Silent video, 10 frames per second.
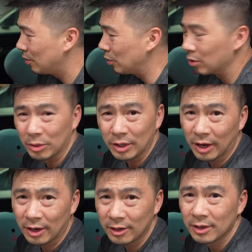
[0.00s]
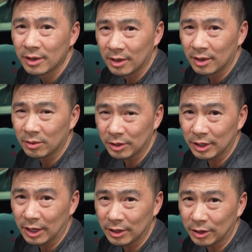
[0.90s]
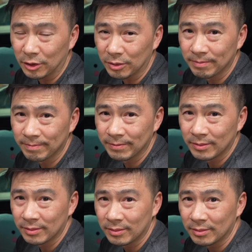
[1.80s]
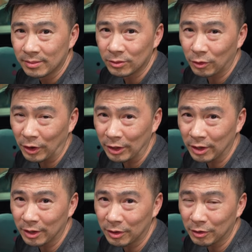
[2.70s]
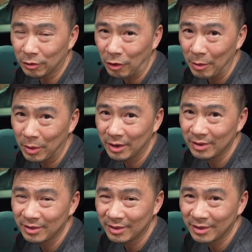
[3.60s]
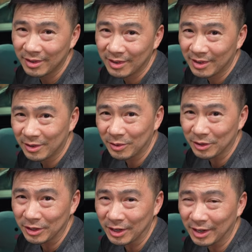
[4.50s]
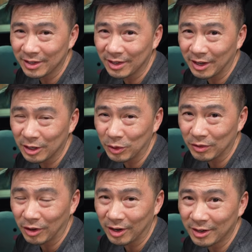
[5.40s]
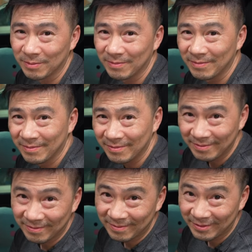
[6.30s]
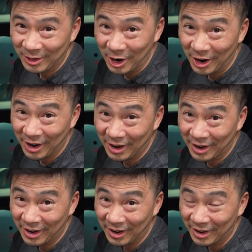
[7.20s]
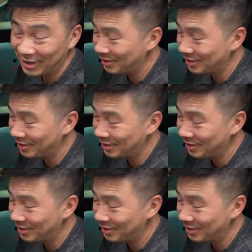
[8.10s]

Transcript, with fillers: We will be there. We'll see you guys there too. Don't forget to hit the subscribe button. We'll see you guys in the next week's vlog. See ya.